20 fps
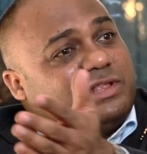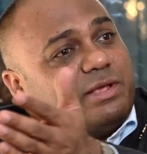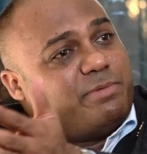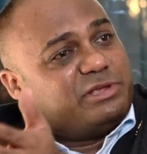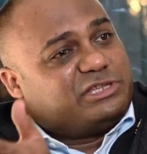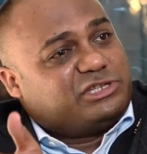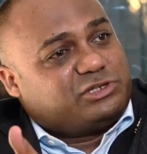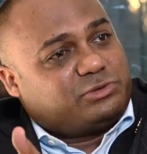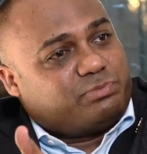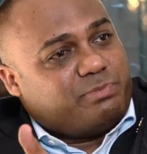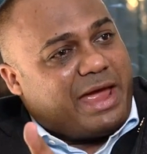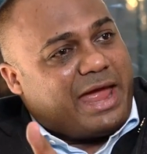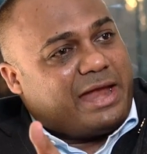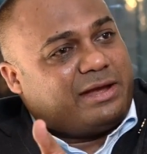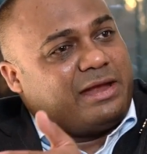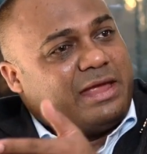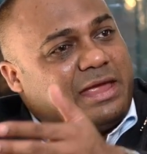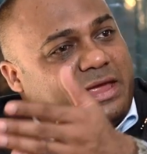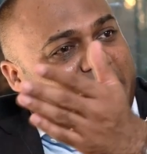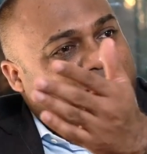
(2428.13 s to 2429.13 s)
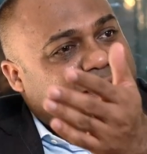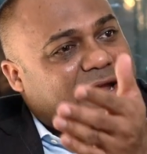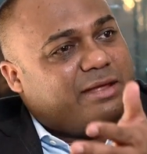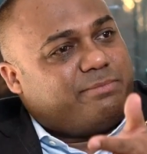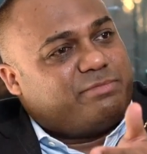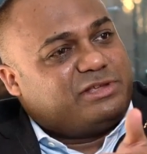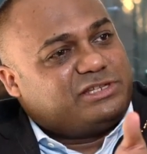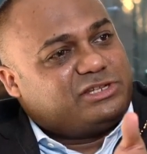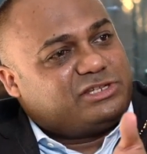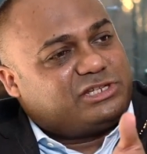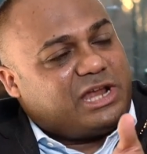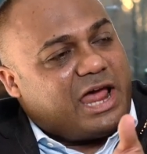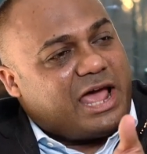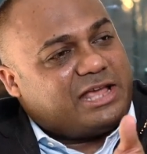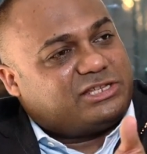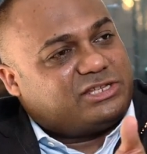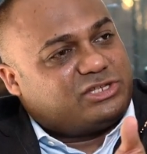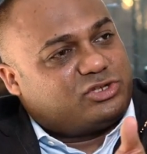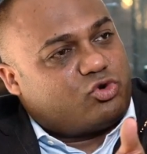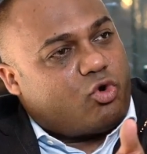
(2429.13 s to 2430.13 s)
the businessman, get a business
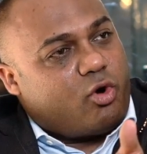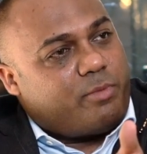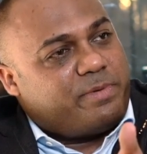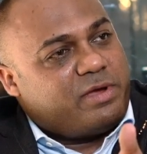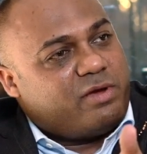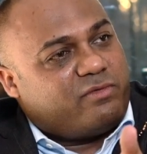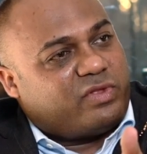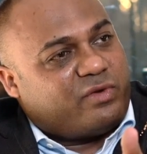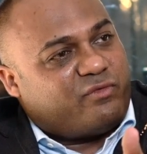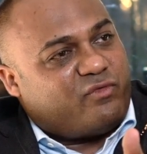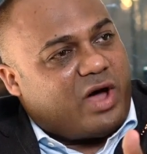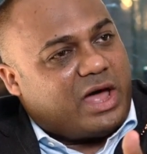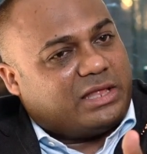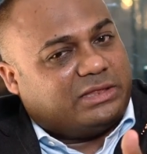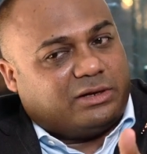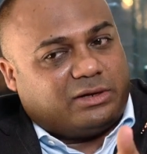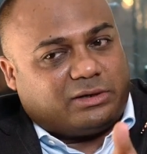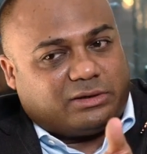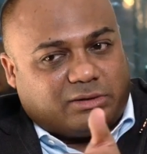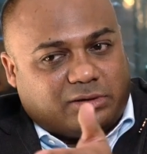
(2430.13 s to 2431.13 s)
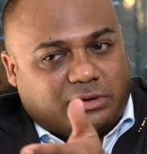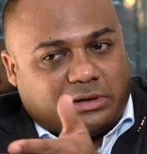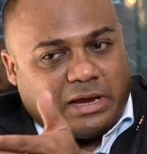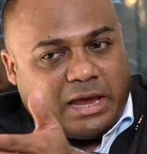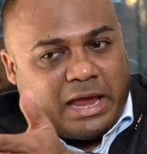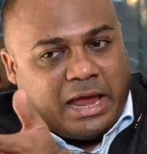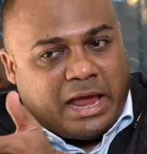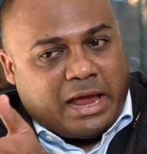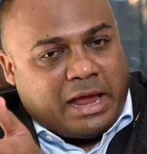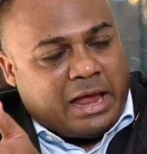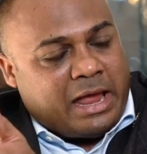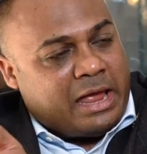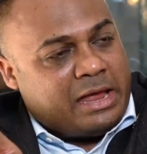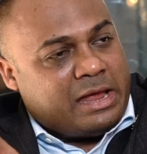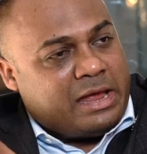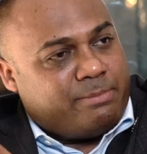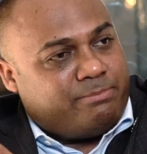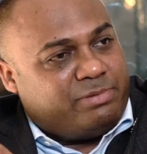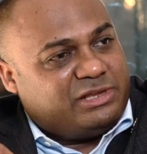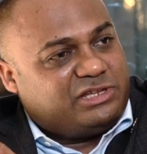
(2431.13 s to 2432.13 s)
license copy of the father,
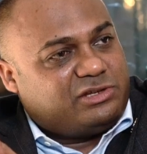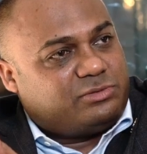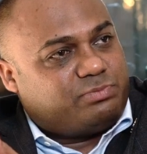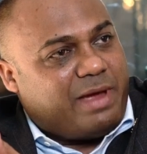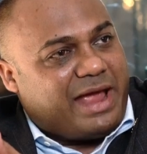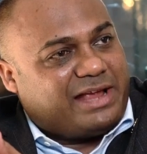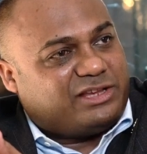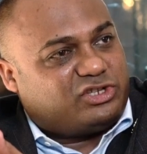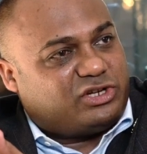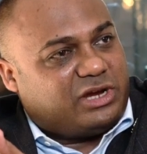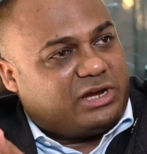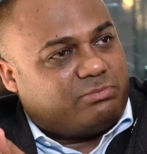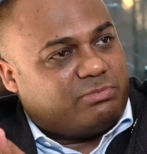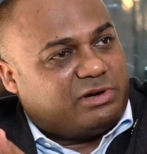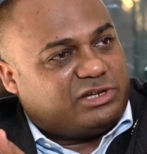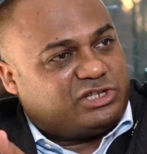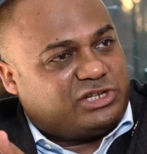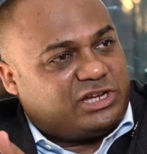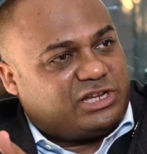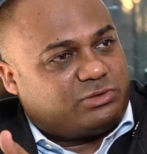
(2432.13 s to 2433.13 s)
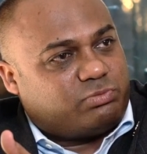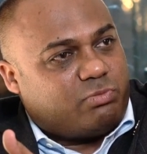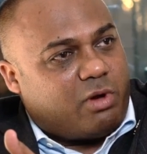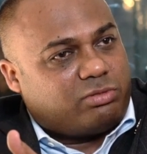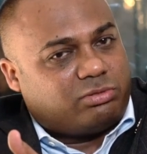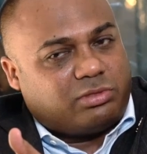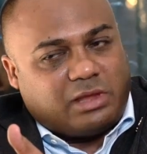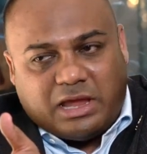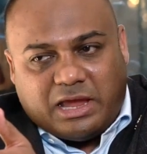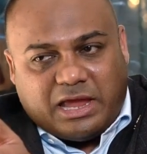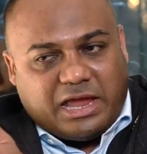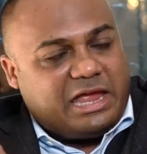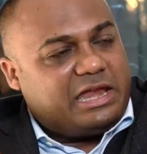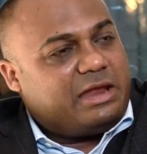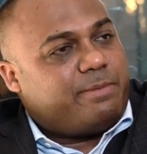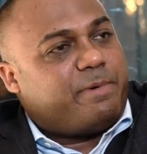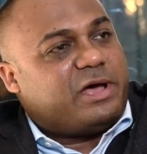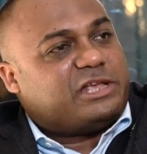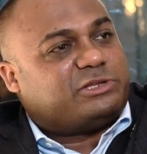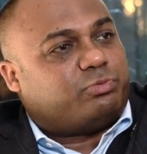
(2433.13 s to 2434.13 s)
business bank statement 6 months, and a
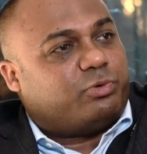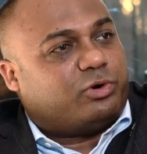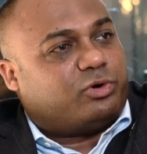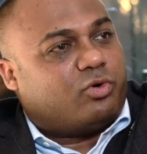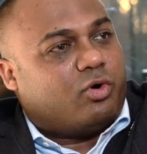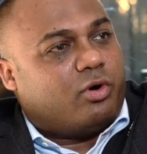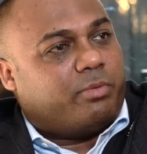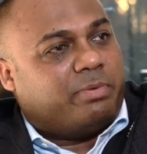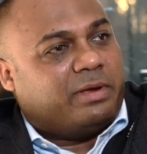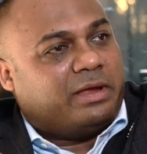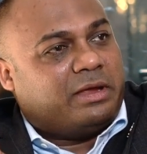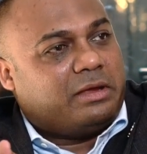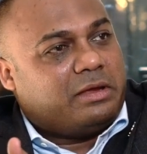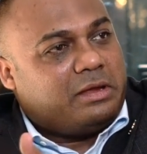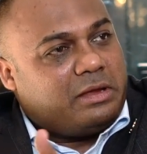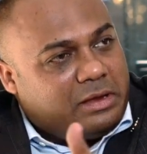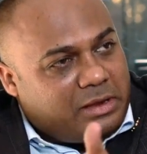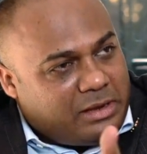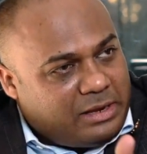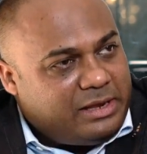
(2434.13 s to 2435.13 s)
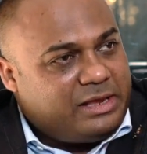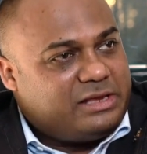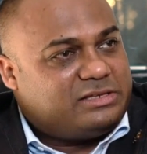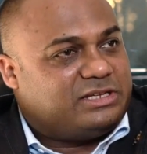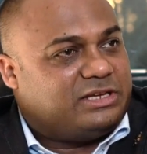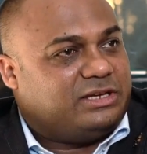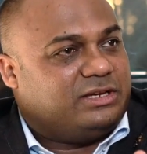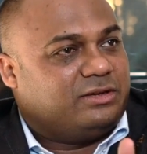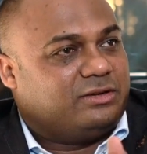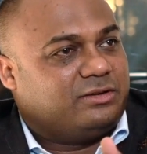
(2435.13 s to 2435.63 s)
passport copy. Easy.